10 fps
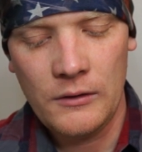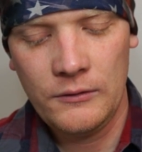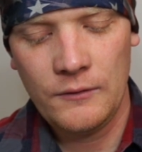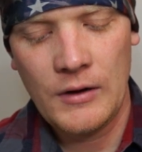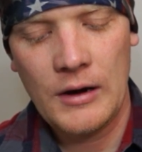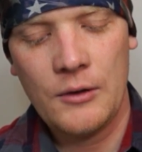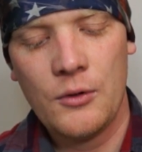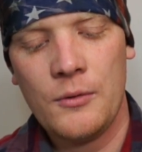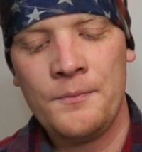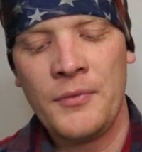So very
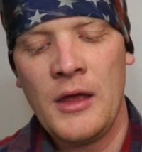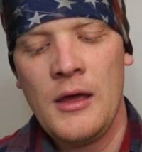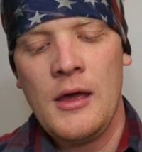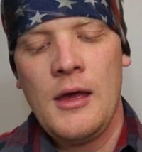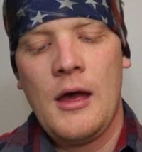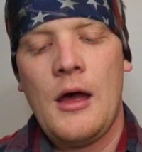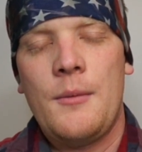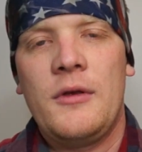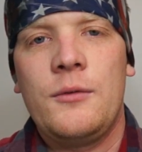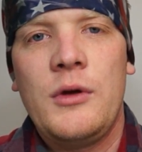cool.
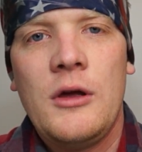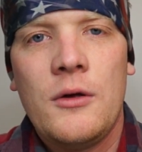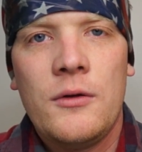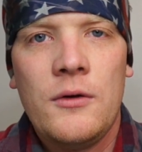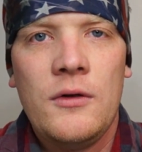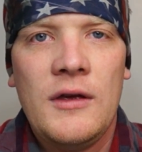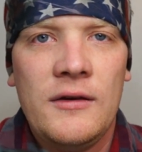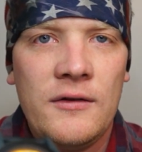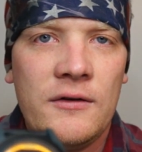As we go through this,